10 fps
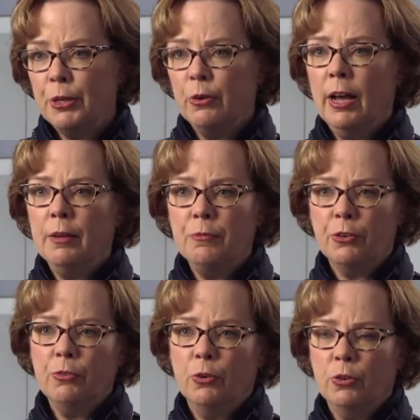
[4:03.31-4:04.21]
I'm
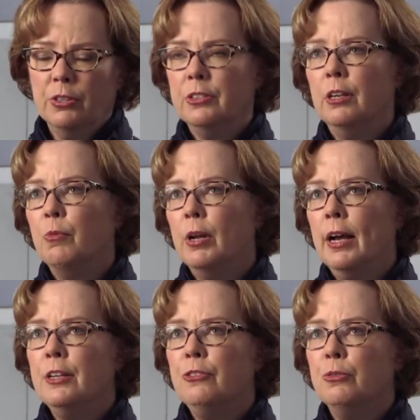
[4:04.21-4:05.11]
very focused on what
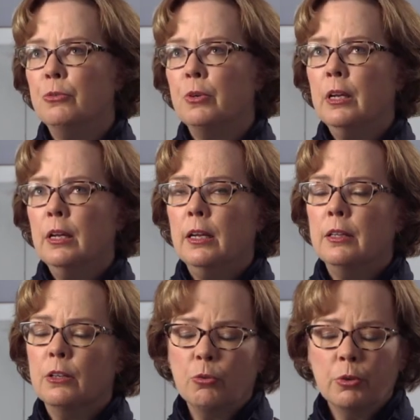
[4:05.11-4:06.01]
I do
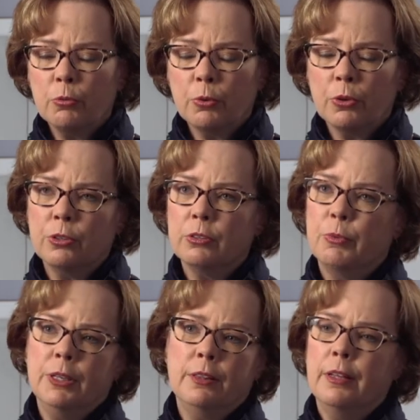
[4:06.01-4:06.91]
in the quilt world
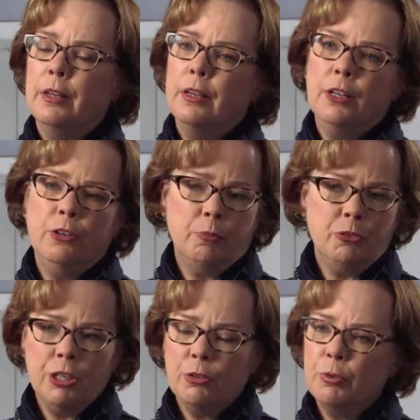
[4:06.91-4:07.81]
with,
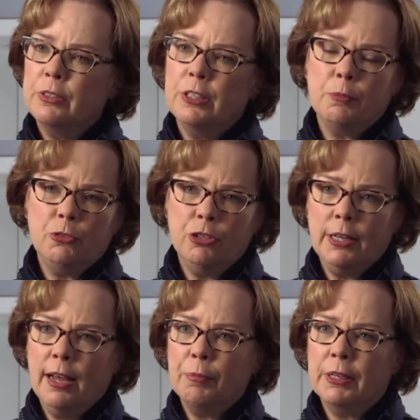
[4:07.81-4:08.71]
machine quilting,
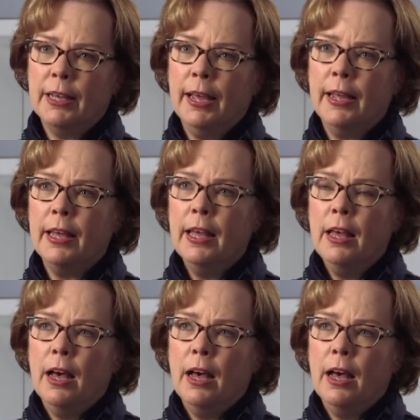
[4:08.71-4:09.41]
machine applique,